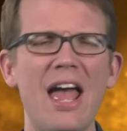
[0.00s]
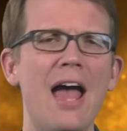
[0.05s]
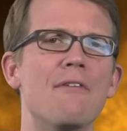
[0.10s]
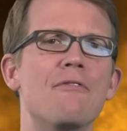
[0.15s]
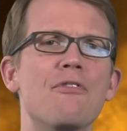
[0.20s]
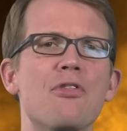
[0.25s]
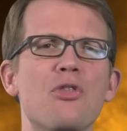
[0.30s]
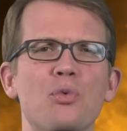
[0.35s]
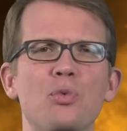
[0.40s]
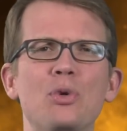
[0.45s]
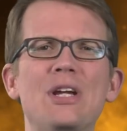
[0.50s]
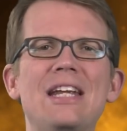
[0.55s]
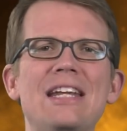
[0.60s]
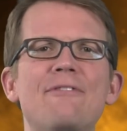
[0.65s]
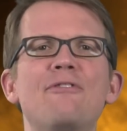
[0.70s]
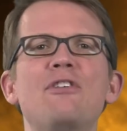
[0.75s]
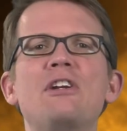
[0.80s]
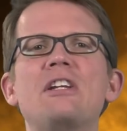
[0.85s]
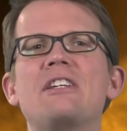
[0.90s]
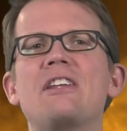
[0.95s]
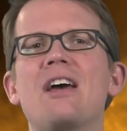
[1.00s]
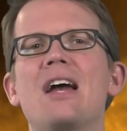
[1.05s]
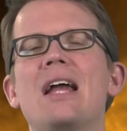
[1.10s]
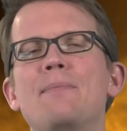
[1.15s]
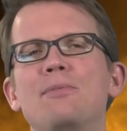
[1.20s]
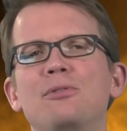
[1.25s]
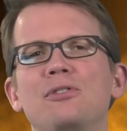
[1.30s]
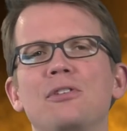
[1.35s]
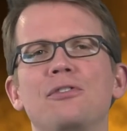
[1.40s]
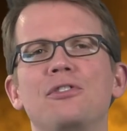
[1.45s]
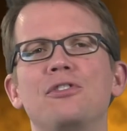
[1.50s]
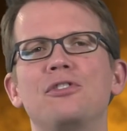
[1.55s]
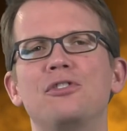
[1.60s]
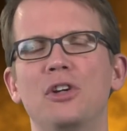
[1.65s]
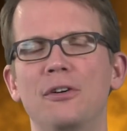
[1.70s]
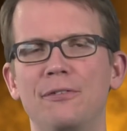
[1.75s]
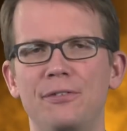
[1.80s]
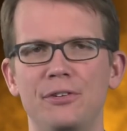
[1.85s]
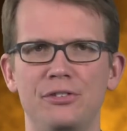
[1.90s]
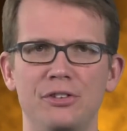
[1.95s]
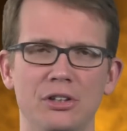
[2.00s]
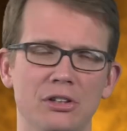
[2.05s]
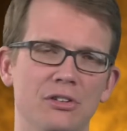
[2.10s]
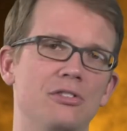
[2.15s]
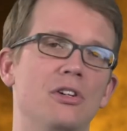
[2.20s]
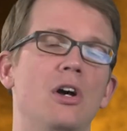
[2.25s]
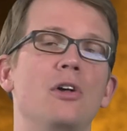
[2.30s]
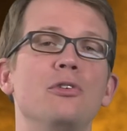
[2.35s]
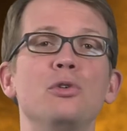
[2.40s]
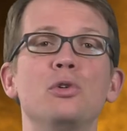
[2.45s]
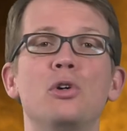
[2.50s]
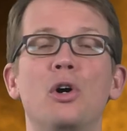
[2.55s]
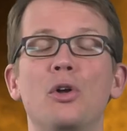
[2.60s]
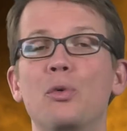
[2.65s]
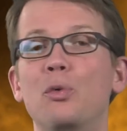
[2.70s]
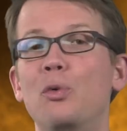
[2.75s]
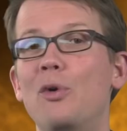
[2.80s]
have three different types of surfaces, also called